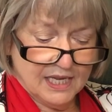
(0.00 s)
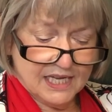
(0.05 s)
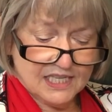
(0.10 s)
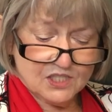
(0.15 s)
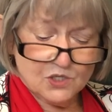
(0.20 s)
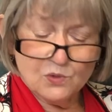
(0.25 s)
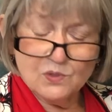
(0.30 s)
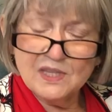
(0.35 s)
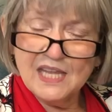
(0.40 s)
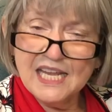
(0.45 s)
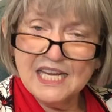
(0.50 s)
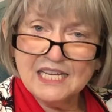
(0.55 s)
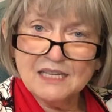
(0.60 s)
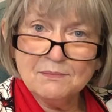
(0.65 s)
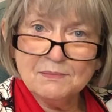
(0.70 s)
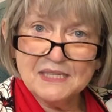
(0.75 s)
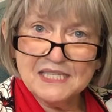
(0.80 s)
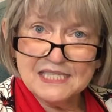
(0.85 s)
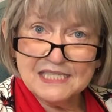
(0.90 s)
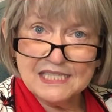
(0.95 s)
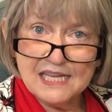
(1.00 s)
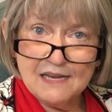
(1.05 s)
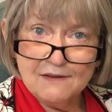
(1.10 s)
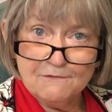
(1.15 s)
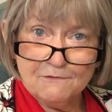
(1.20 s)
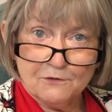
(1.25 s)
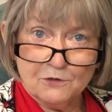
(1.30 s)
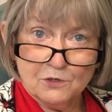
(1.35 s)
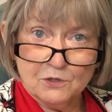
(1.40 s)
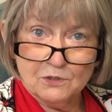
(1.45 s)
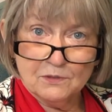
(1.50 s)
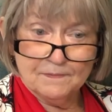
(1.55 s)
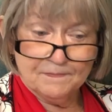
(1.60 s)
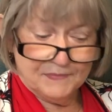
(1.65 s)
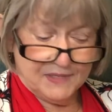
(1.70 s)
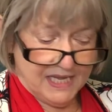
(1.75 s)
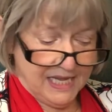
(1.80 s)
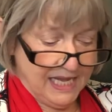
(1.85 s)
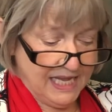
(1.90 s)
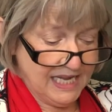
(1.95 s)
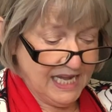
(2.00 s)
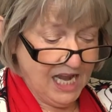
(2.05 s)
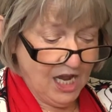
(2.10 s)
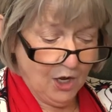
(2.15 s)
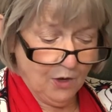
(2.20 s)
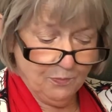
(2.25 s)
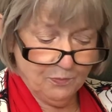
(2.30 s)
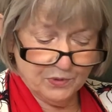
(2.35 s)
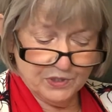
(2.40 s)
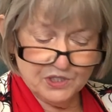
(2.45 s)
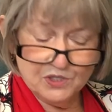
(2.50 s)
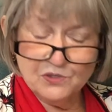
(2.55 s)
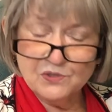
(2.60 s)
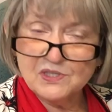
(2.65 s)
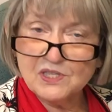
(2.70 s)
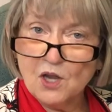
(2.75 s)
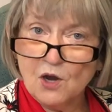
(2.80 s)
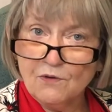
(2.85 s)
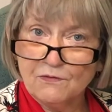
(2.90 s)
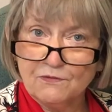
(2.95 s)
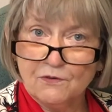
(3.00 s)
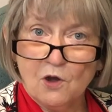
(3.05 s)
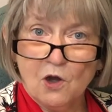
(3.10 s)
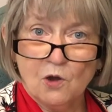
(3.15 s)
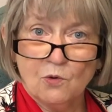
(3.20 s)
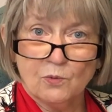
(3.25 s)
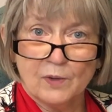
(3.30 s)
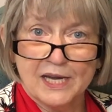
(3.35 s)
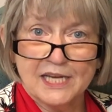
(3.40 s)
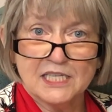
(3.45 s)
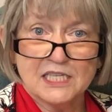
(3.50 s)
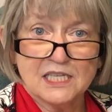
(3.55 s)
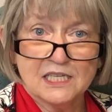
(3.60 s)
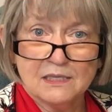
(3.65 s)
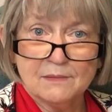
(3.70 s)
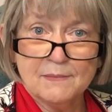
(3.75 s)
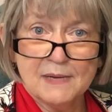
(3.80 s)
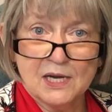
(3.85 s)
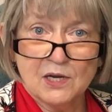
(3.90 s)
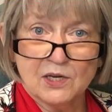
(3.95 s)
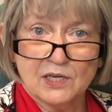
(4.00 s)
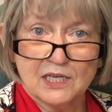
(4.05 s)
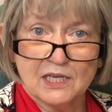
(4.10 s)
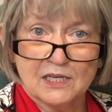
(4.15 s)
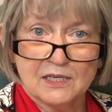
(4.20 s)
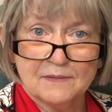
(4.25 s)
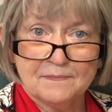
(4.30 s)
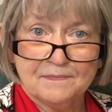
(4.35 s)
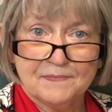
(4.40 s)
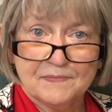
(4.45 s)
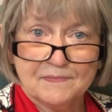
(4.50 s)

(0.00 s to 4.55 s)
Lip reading: so they can be safer, and help reduce our fall rate in America.